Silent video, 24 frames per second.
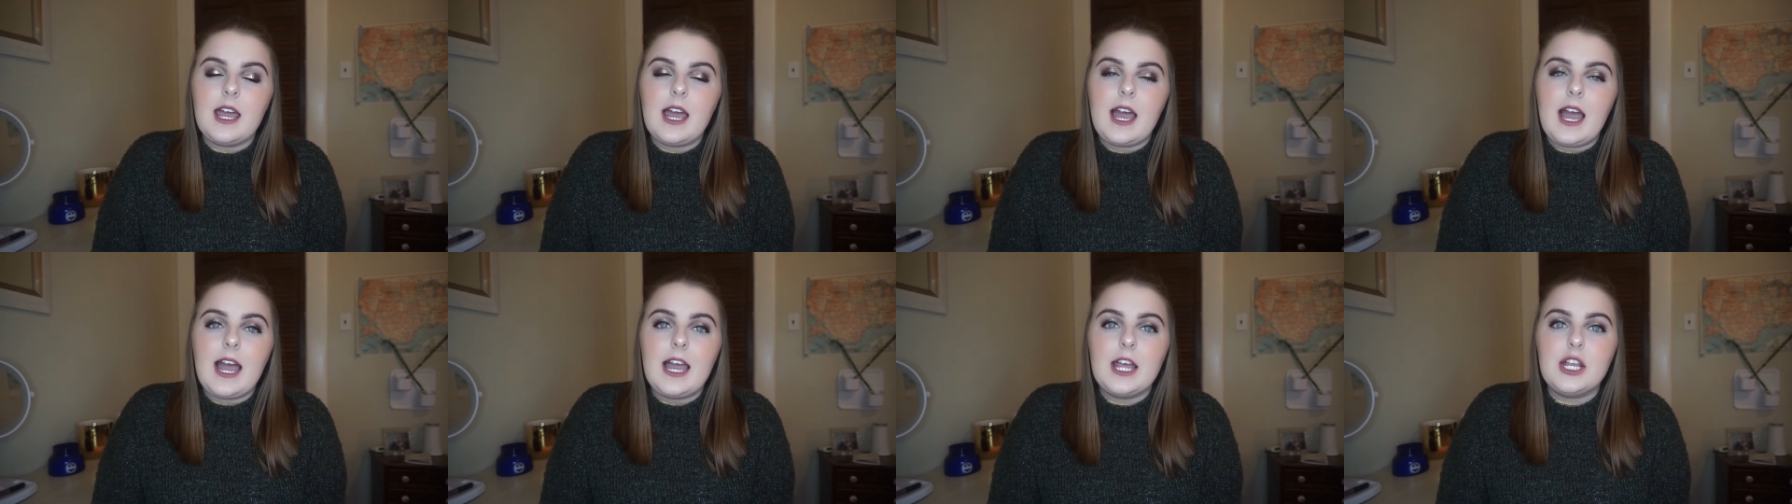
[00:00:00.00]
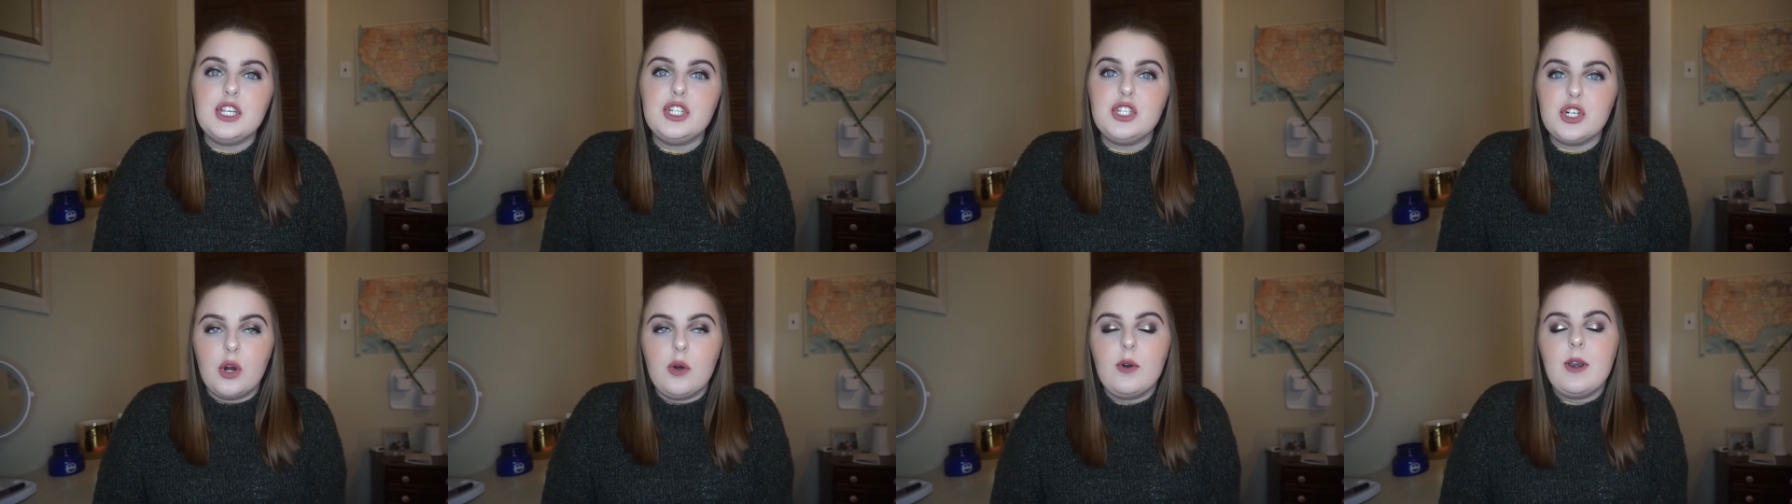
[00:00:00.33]
I
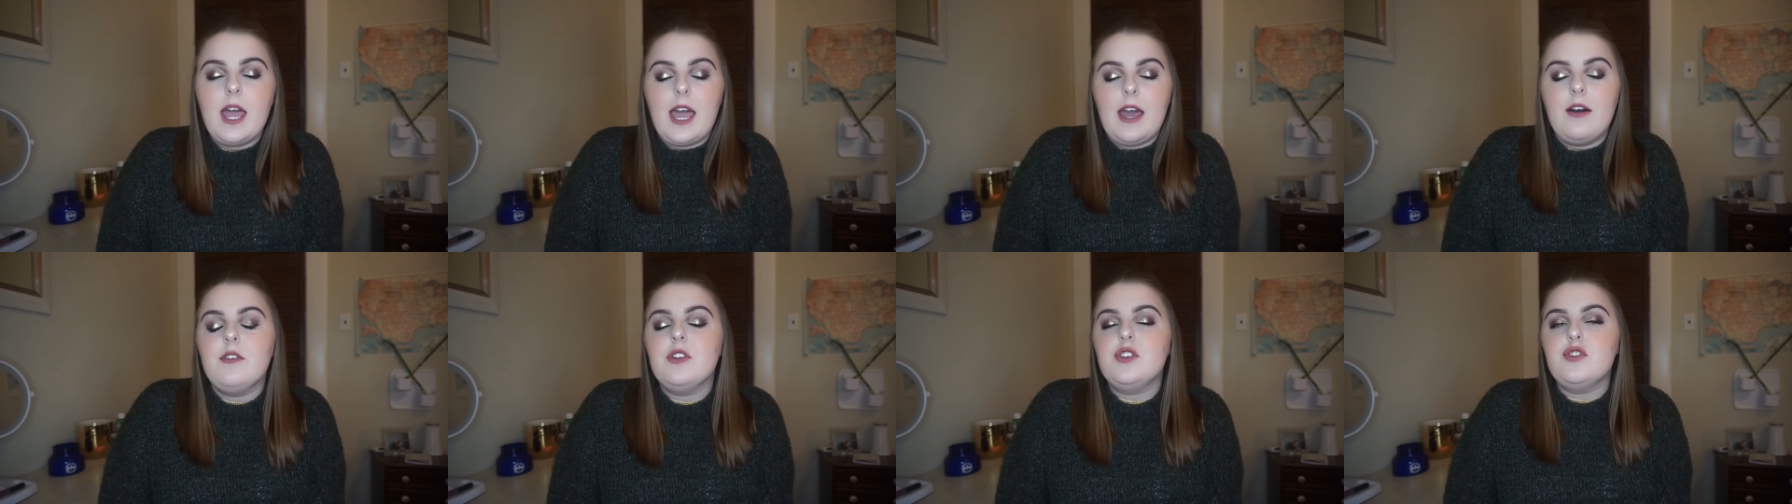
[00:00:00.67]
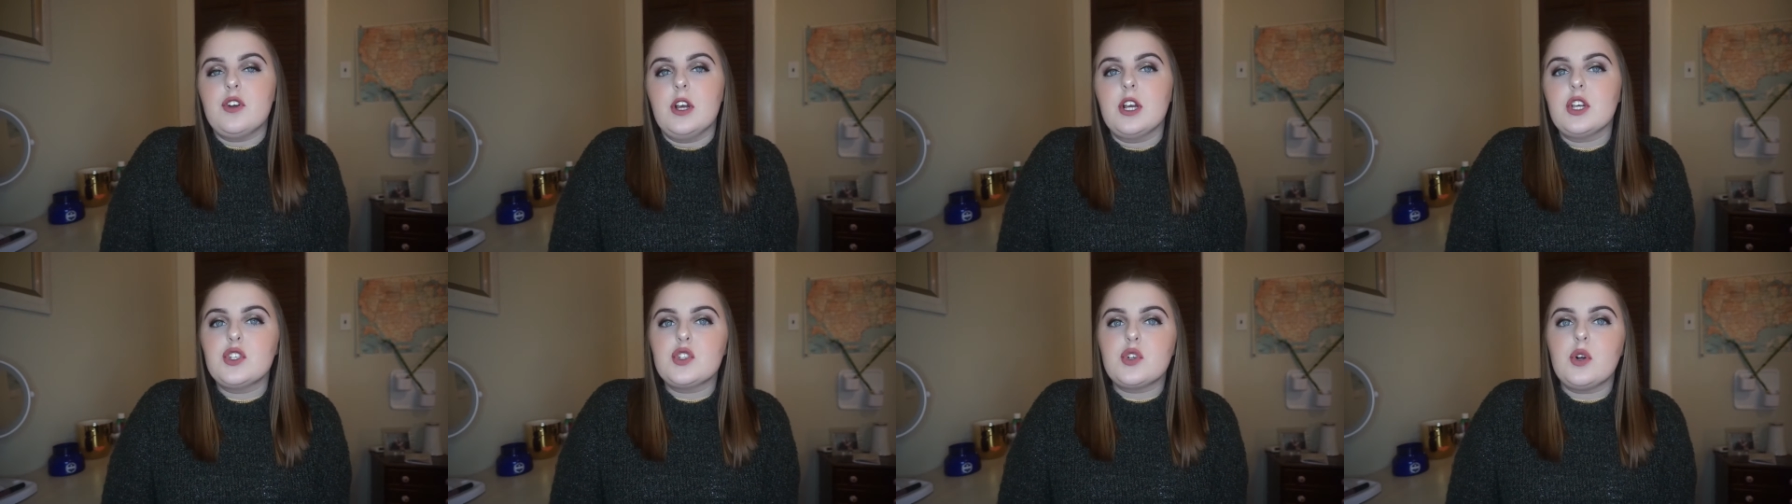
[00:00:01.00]
don't have a
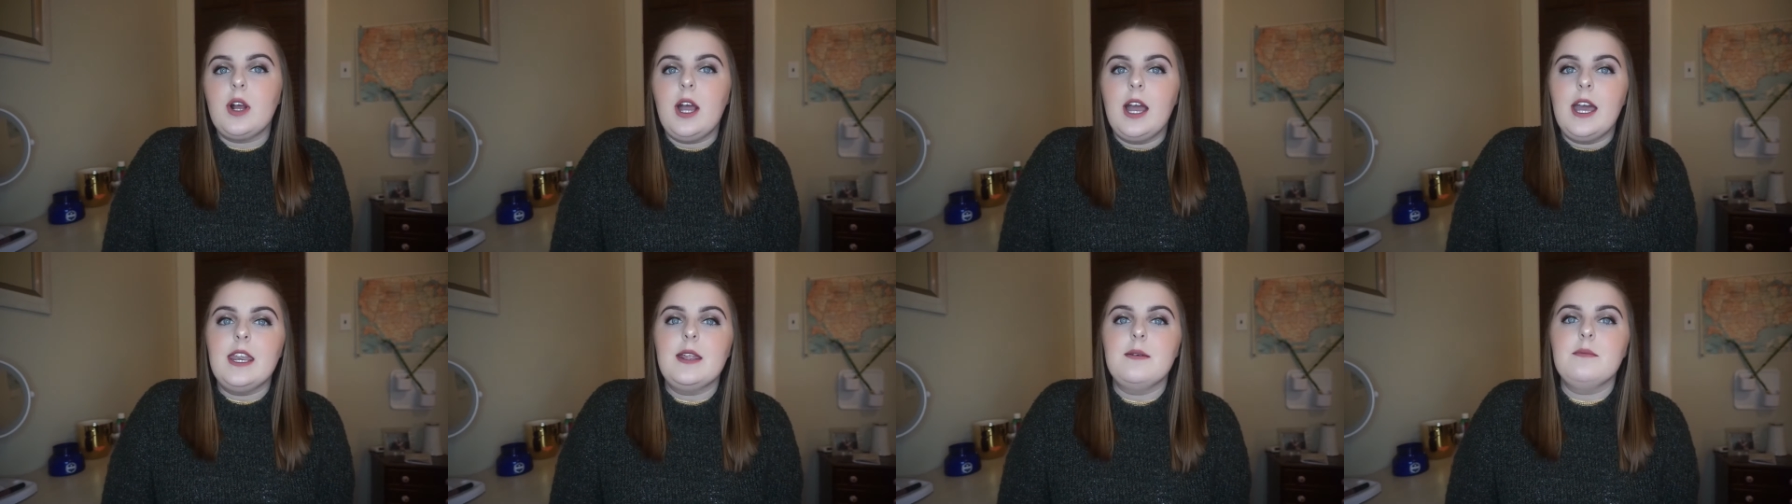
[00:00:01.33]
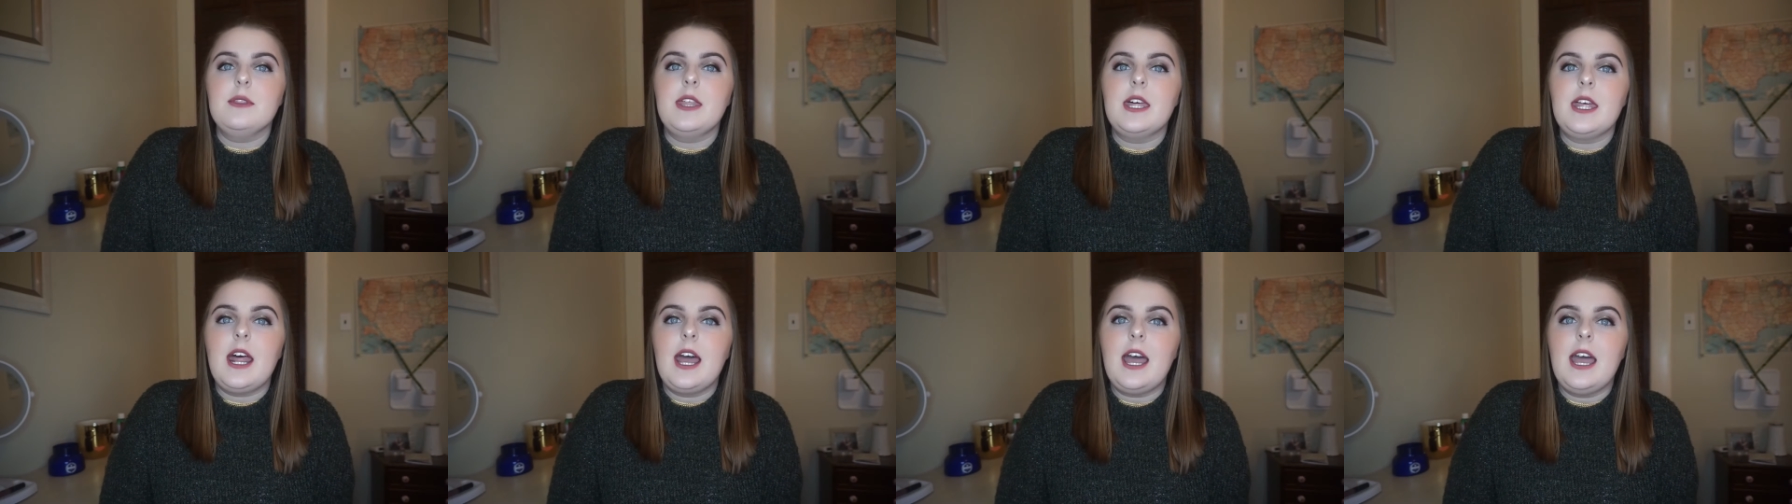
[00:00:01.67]
drugstore item
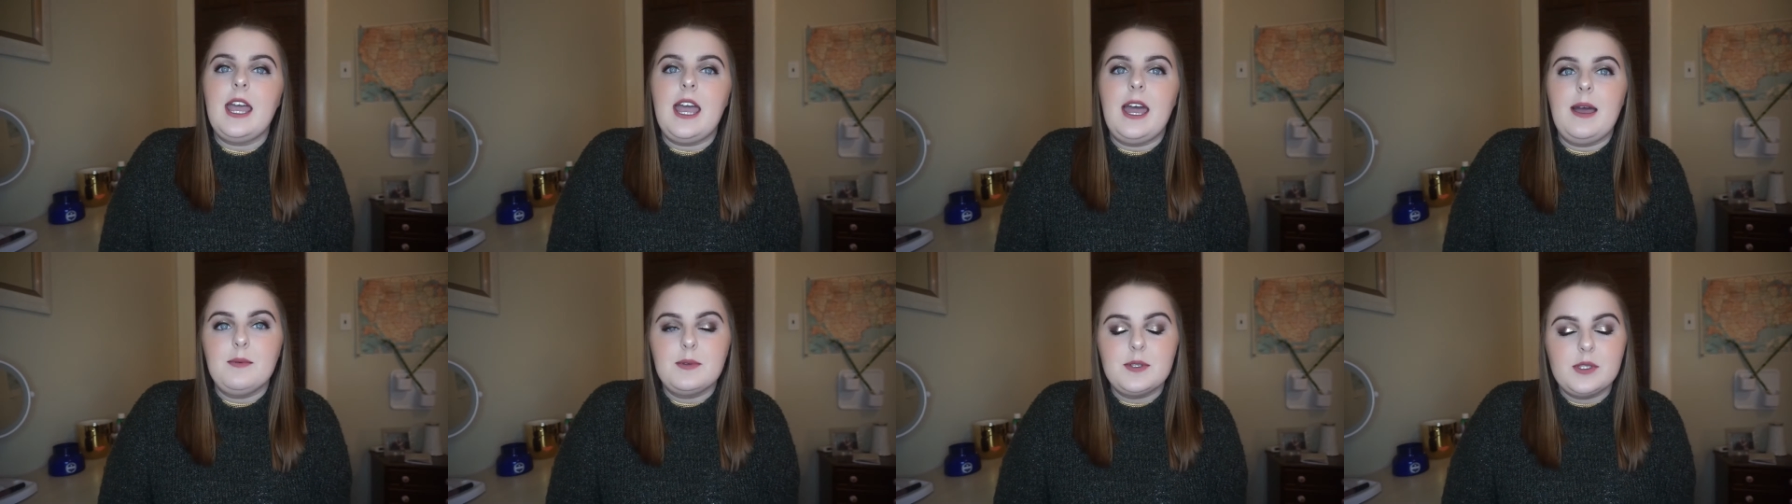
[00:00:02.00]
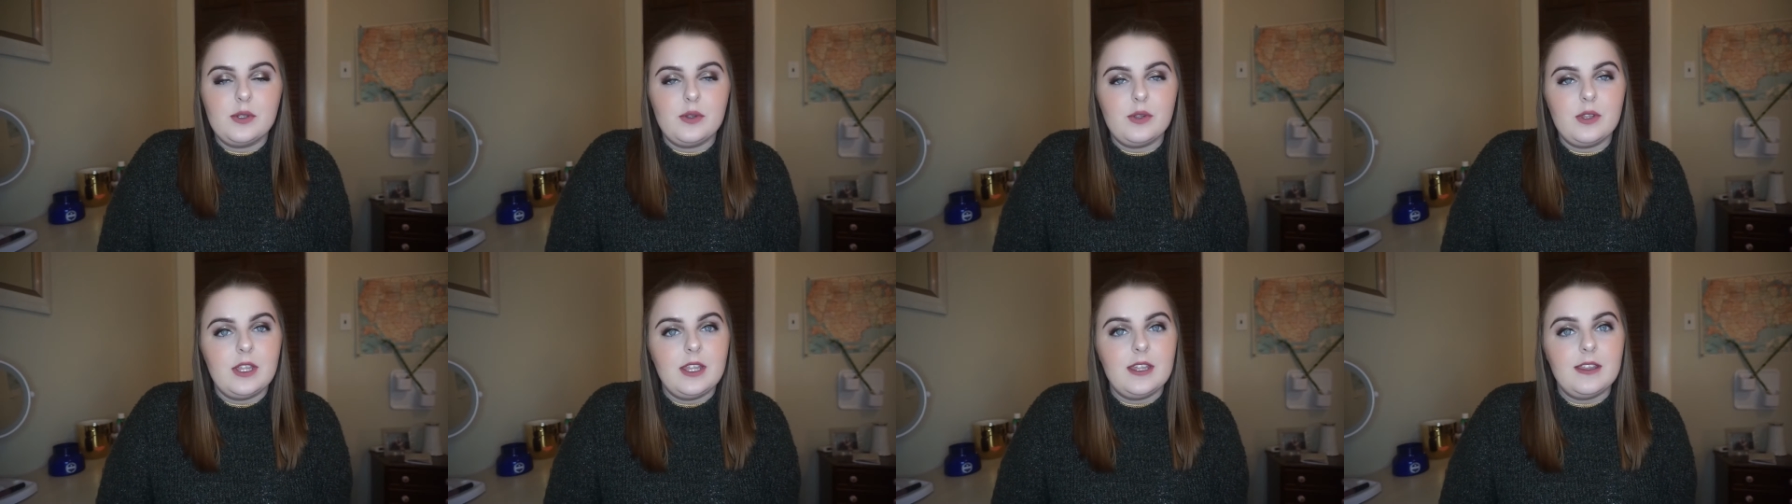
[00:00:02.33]
that I
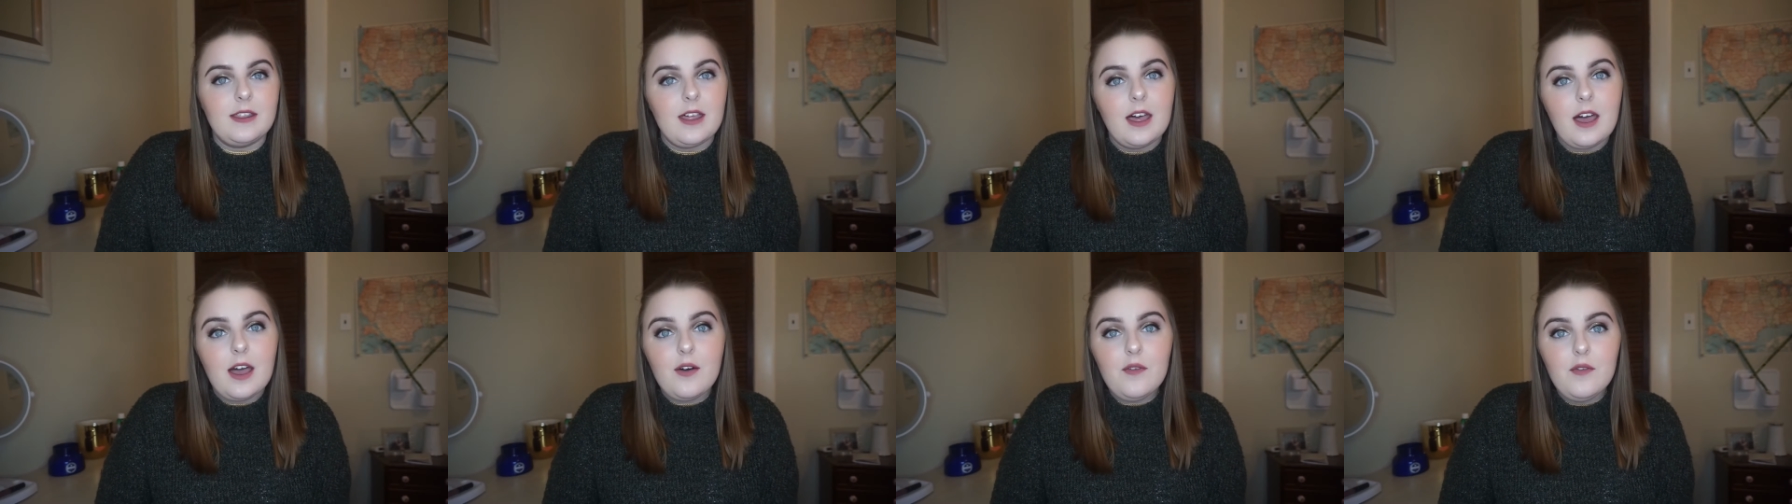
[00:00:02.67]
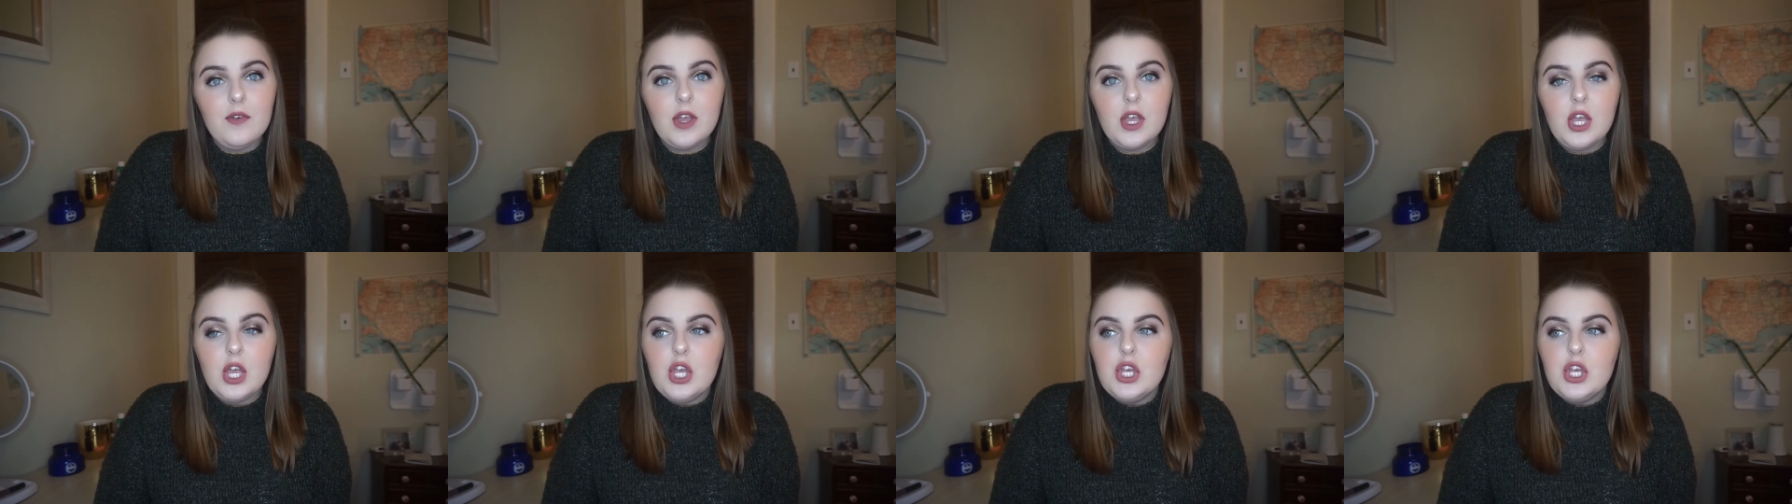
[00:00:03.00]
absolutely love.